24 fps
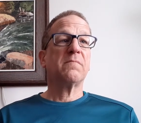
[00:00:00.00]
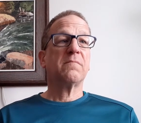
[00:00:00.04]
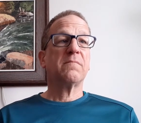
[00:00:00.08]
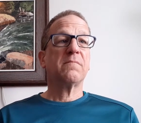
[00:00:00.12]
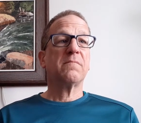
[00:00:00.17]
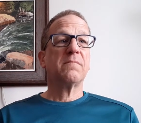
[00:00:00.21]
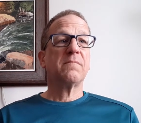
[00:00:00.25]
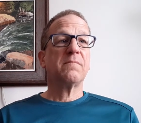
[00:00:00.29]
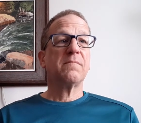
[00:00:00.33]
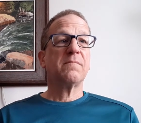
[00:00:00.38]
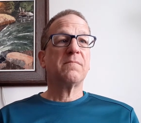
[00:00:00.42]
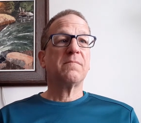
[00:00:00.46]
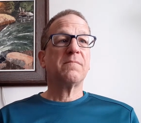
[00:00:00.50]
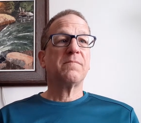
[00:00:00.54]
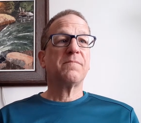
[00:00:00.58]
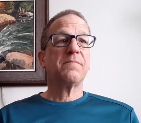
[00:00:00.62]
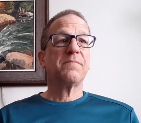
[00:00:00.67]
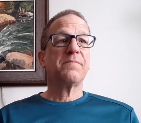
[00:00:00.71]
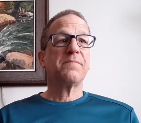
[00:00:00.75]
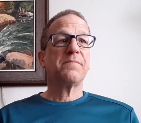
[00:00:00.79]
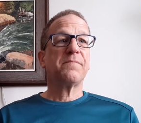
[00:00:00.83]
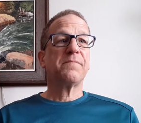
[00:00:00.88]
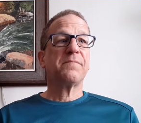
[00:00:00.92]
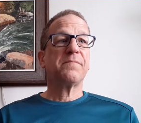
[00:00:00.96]

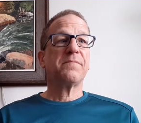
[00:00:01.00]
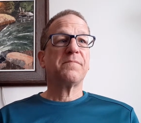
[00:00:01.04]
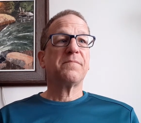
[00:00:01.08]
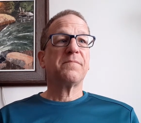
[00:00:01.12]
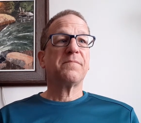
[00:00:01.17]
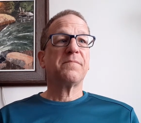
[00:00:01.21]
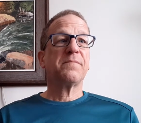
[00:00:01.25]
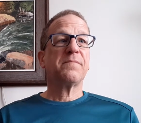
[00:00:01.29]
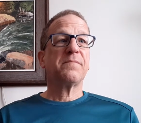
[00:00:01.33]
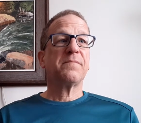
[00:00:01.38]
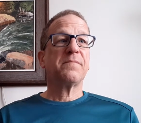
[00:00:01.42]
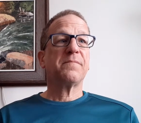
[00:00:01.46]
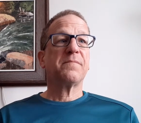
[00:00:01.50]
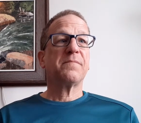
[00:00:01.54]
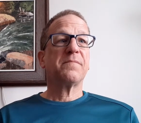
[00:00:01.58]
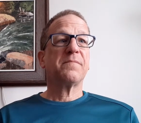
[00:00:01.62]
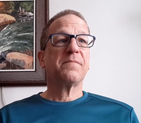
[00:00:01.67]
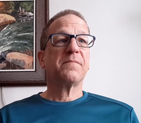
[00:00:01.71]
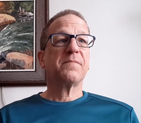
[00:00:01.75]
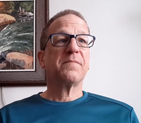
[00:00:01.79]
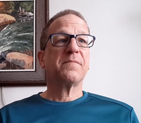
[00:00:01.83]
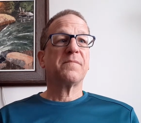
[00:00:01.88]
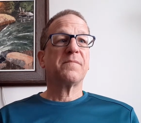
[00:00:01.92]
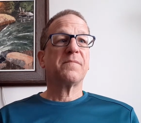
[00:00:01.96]

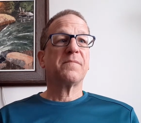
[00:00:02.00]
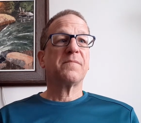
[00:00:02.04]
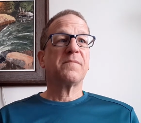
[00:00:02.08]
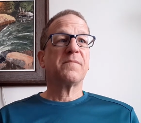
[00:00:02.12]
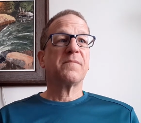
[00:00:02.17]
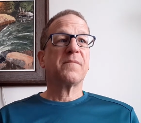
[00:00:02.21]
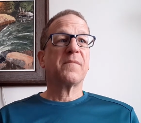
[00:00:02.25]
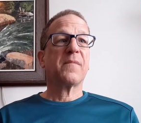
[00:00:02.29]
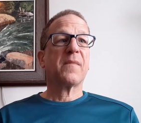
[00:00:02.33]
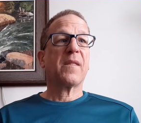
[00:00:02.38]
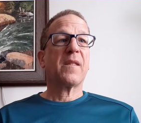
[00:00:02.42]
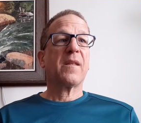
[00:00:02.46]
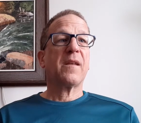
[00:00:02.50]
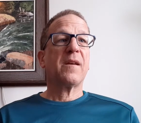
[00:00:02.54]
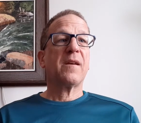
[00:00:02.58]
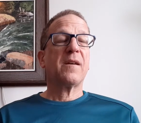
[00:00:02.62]
(silence)